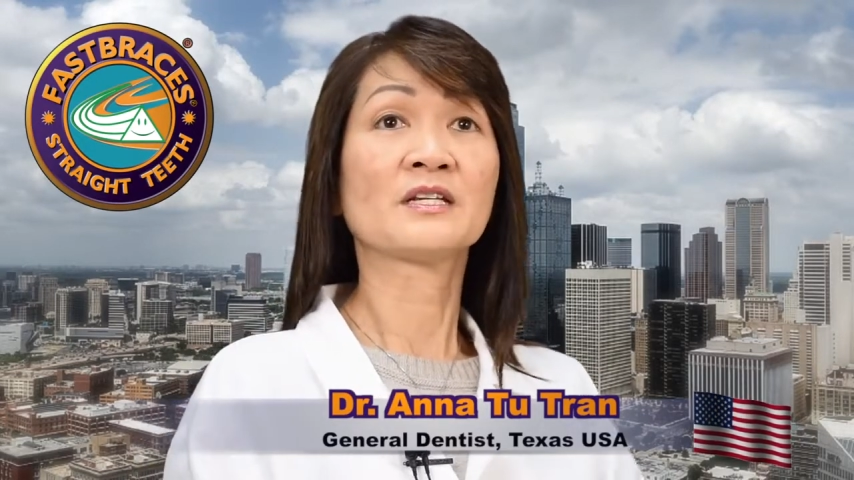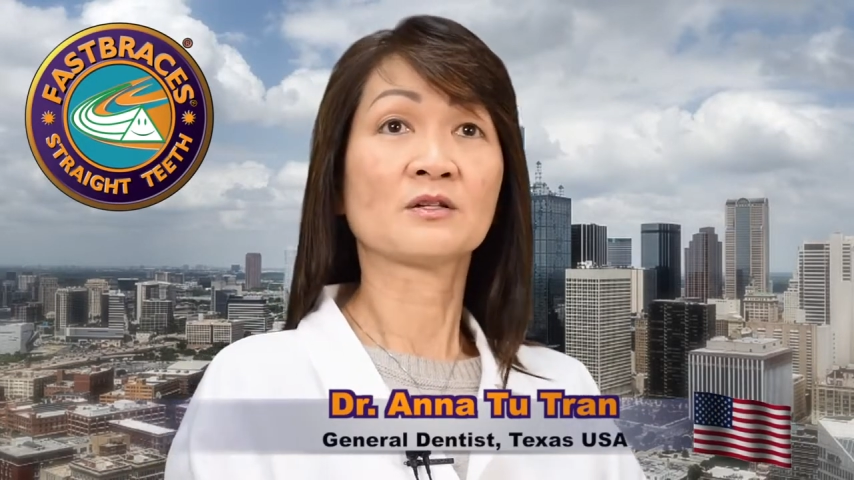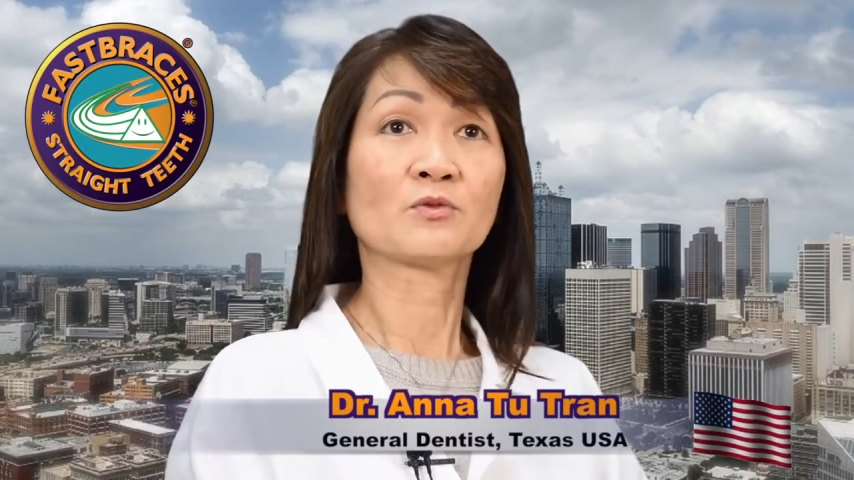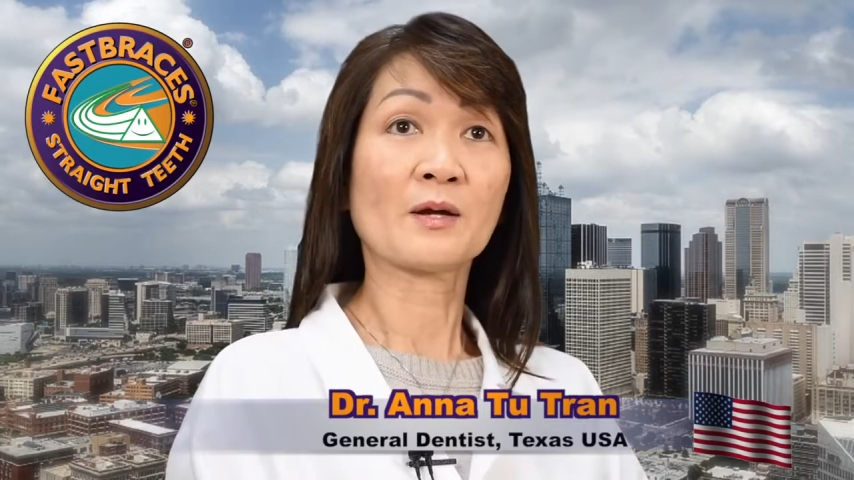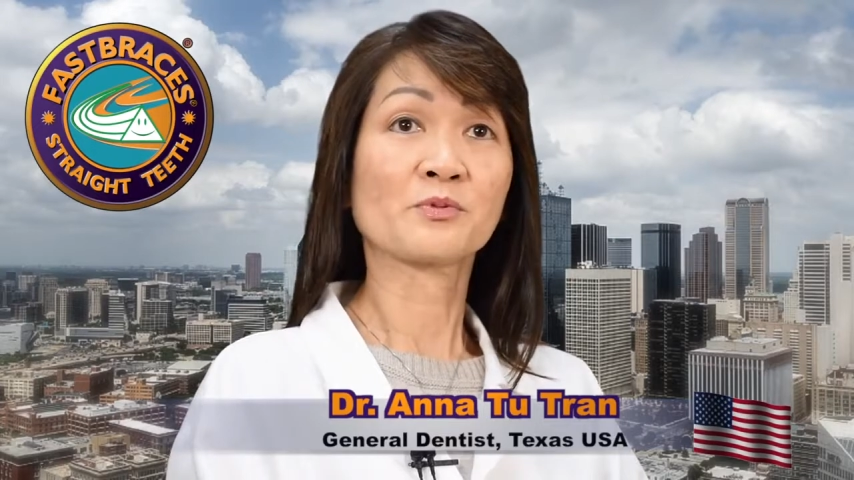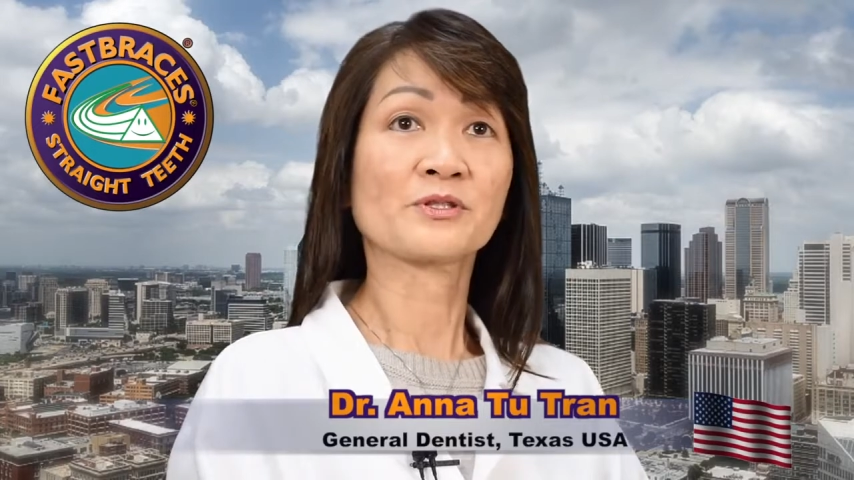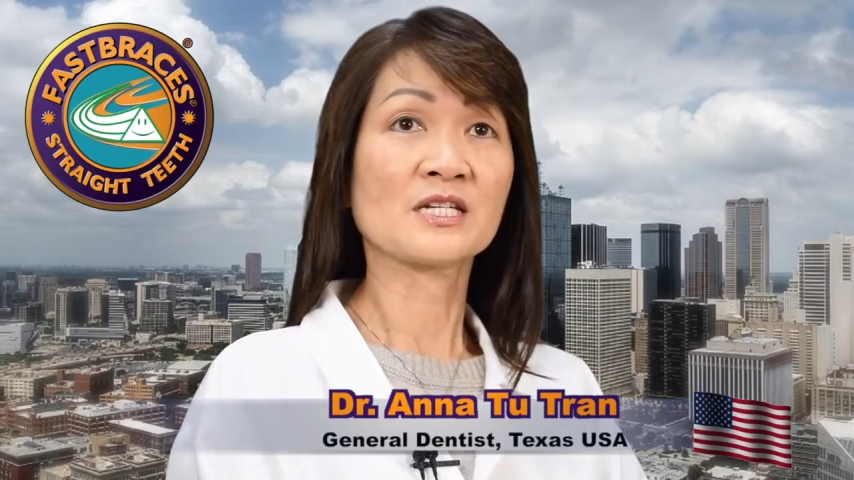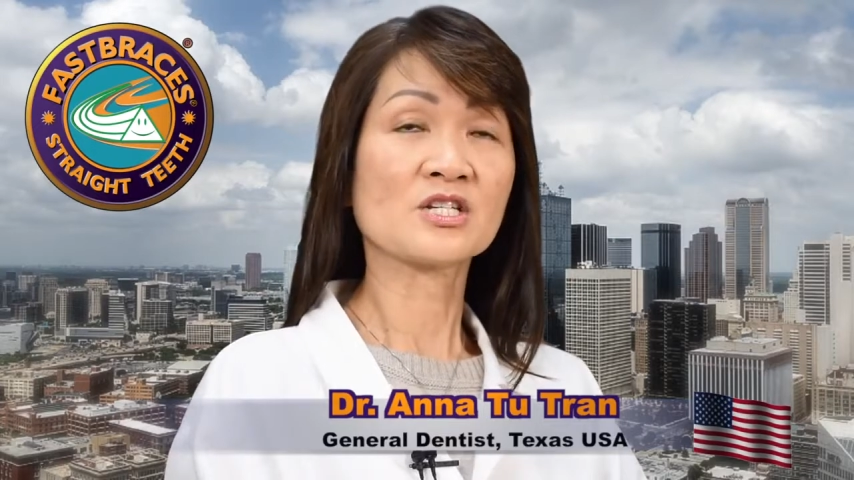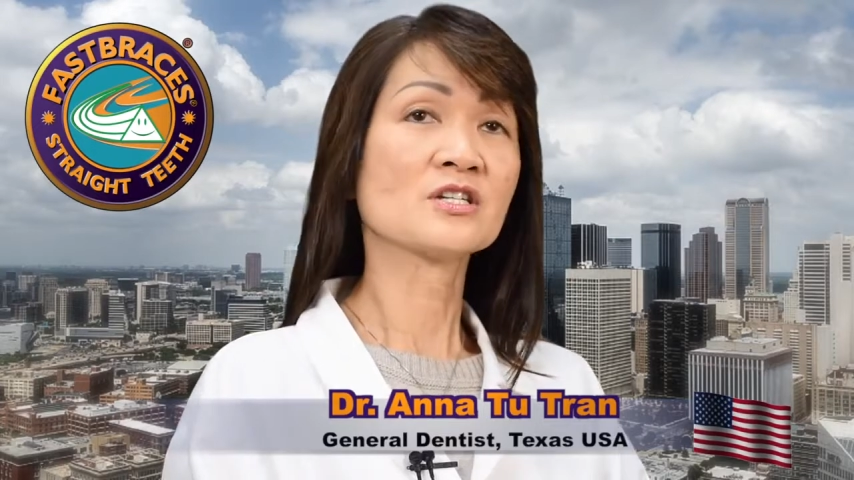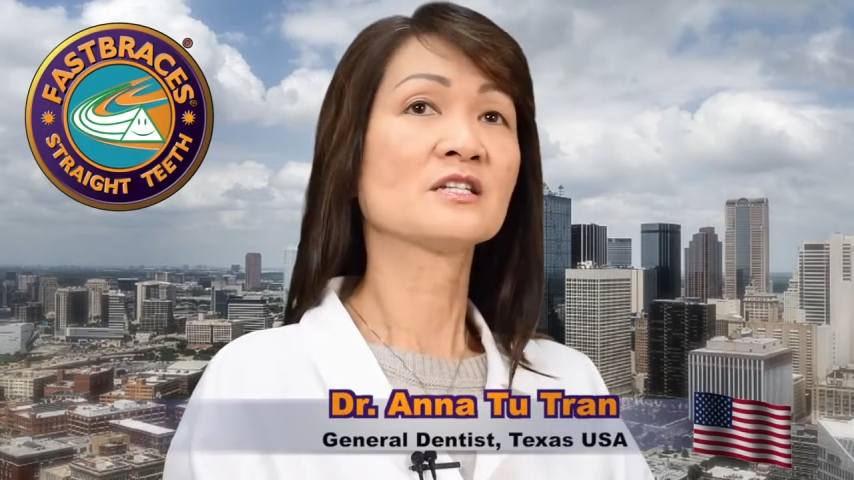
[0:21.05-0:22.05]
in the right
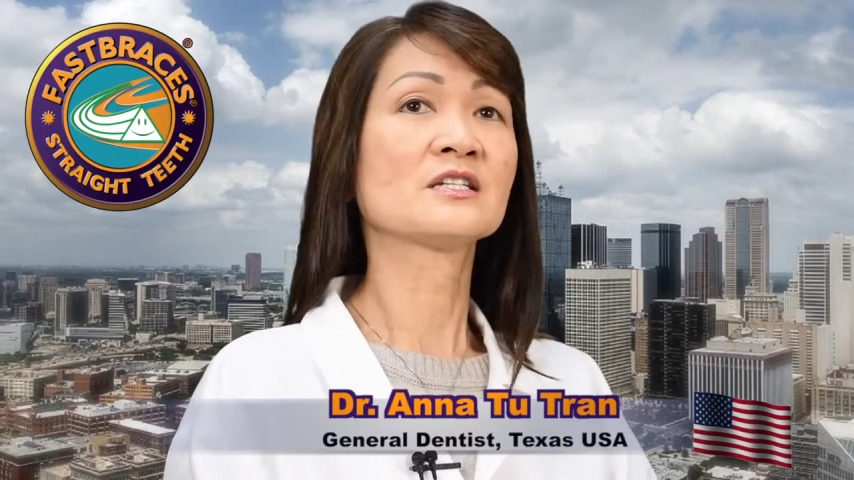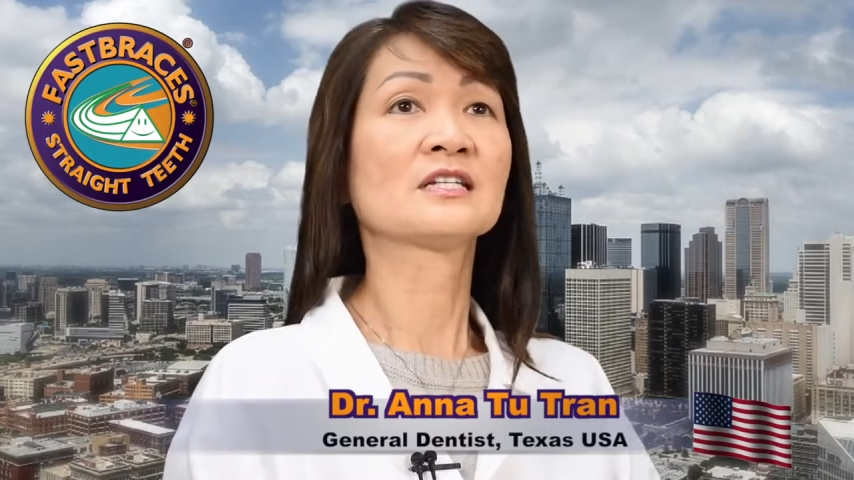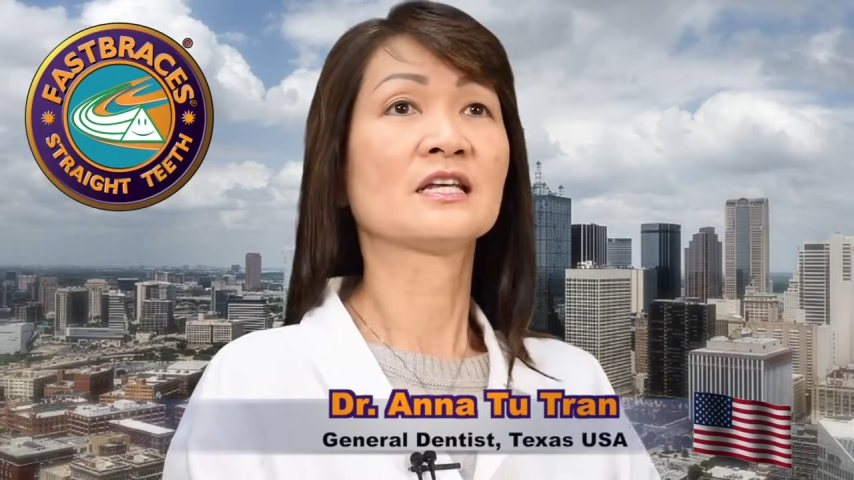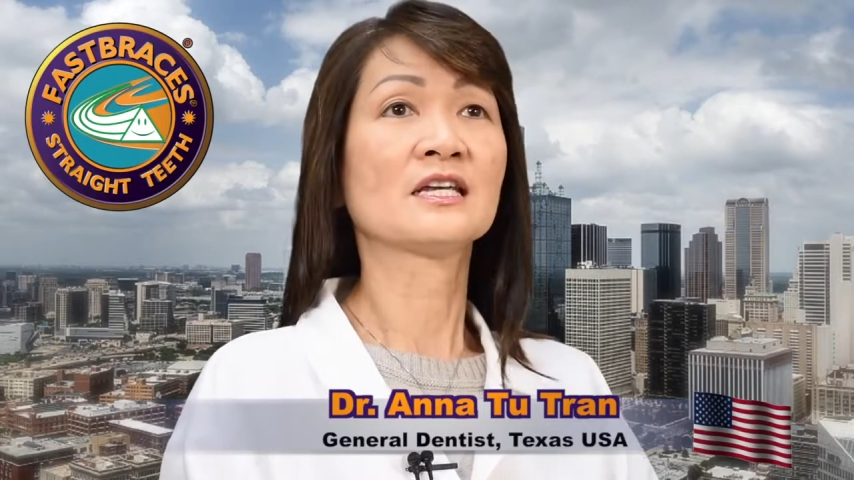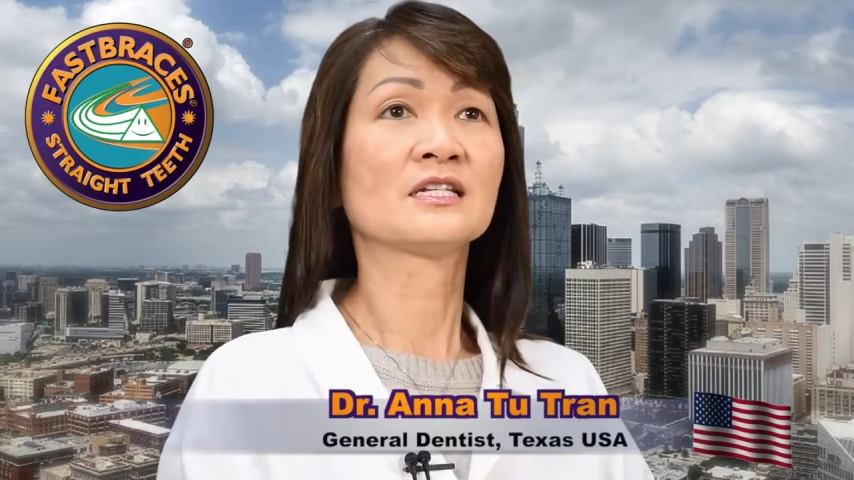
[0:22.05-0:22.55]
positions